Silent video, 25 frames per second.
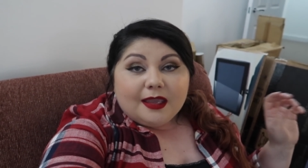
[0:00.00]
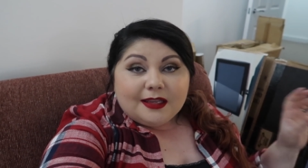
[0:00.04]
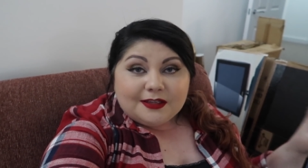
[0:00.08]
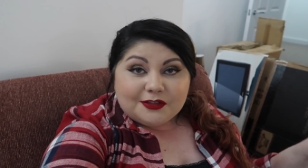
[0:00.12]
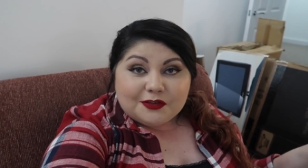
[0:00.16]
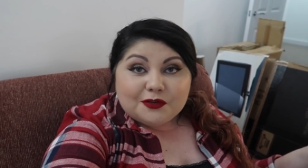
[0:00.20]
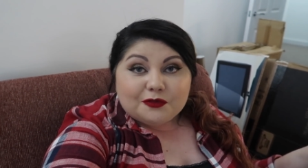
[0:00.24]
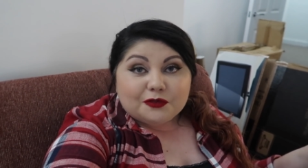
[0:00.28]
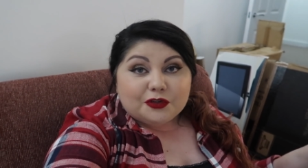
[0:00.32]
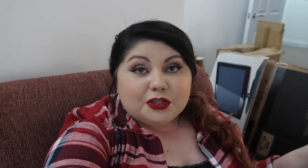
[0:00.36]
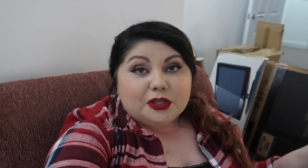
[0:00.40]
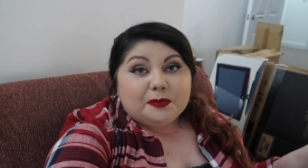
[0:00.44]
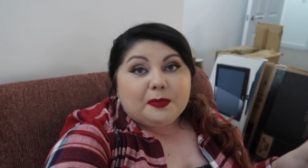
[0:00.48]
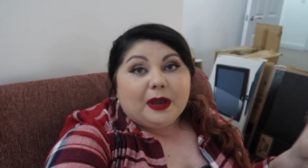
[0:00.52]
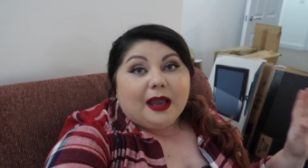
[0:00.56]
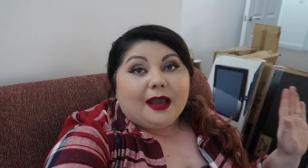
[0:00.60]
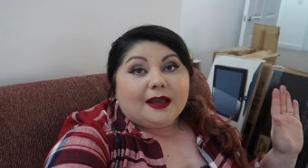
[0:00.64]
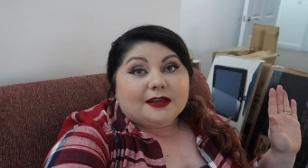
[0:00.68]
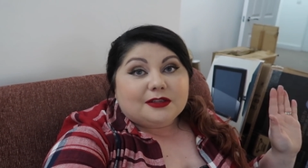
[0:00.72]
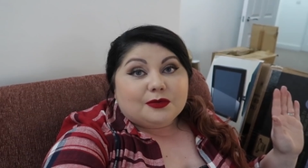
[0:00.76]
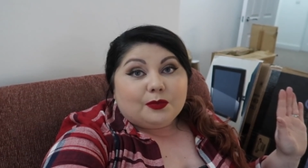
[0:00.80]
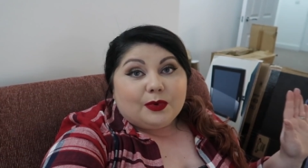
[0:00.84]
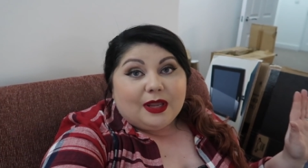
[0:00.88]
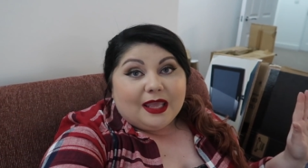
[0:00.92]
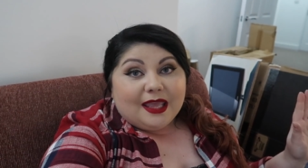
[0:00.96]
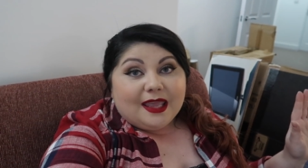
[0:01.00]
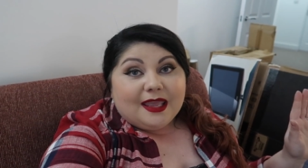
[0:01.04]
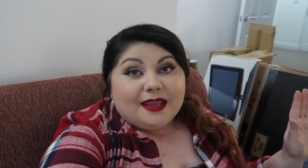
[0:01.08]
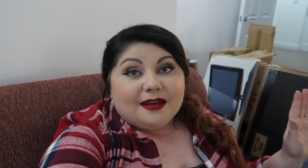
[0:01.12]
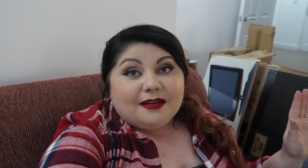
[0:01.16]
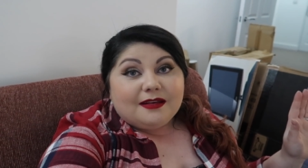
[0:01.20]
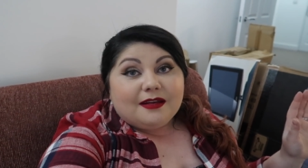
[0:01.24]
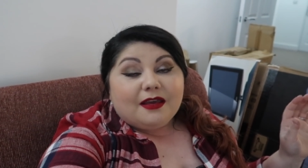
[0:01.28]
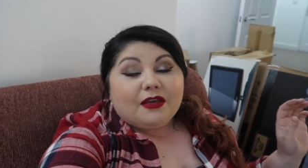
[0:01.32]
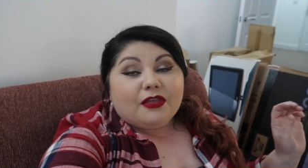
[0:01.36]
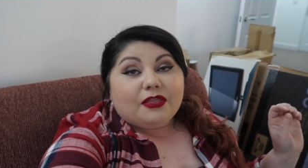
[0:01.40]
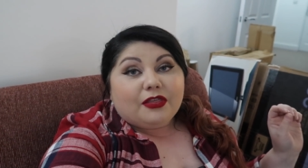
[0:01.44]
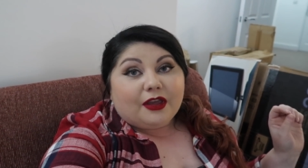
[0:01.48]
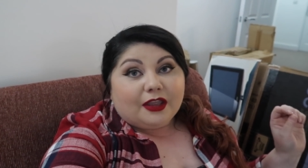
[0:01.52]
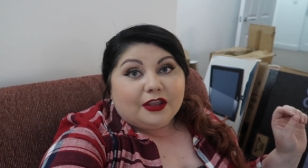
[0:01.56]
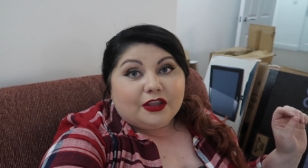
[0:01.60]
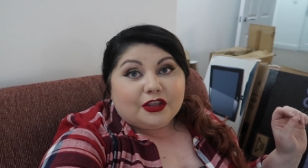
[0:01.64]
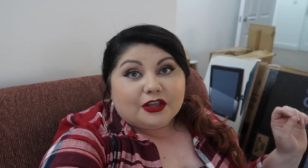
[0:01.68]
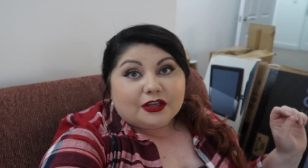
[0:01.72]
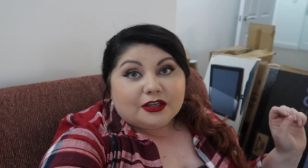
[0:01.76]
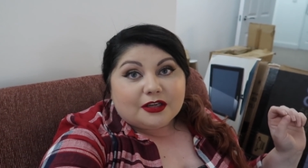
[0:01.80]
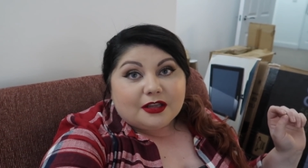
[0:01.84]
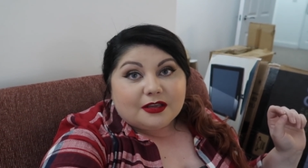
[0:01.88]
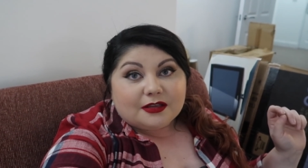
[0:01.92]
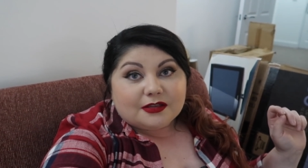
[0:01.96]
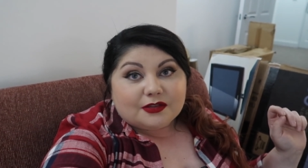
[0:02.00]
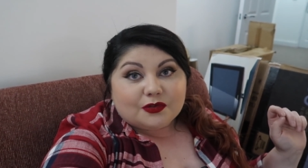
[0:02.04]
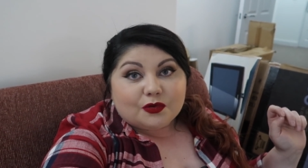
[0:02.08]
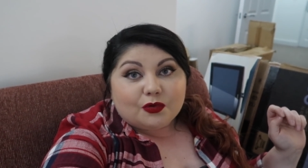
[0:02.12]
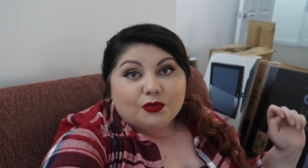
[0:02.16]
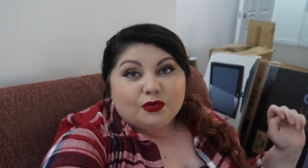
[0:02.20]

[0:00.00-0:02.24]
it's not too bad. We're in, thank goodness.